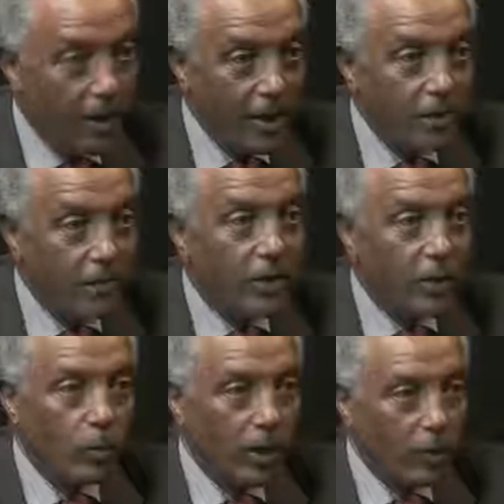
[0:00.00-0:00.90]

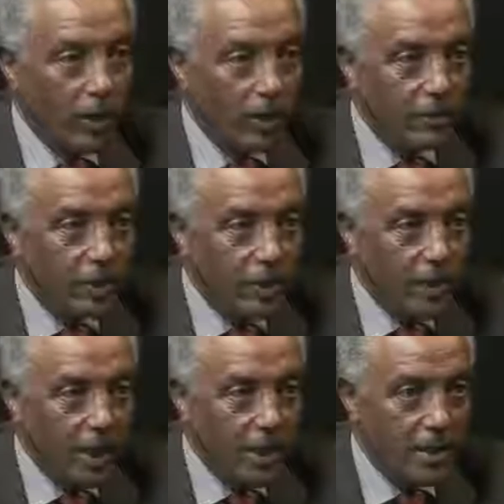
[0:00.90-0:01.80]
everything whatever she
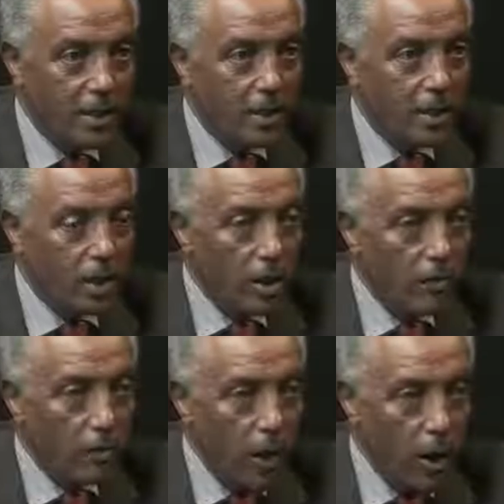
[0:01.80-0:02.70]
does,
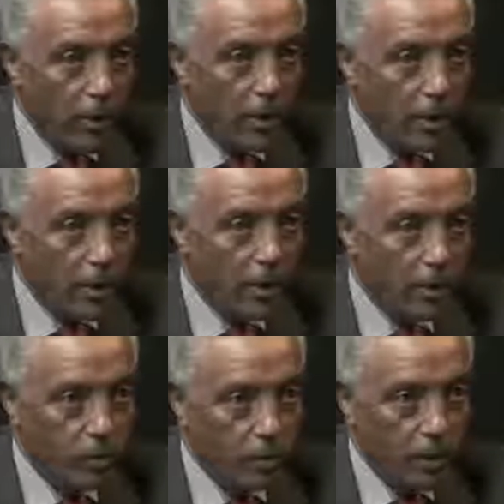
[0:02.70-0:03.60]
empowering her
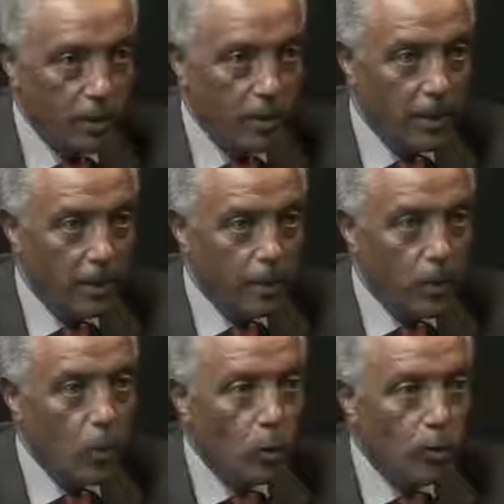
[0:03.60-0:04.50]
to be
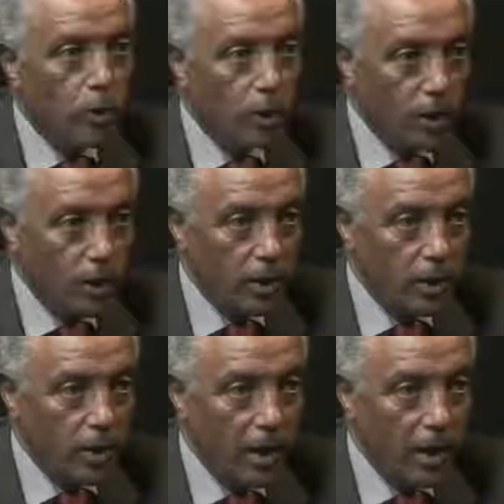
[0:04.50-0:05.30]
who she is,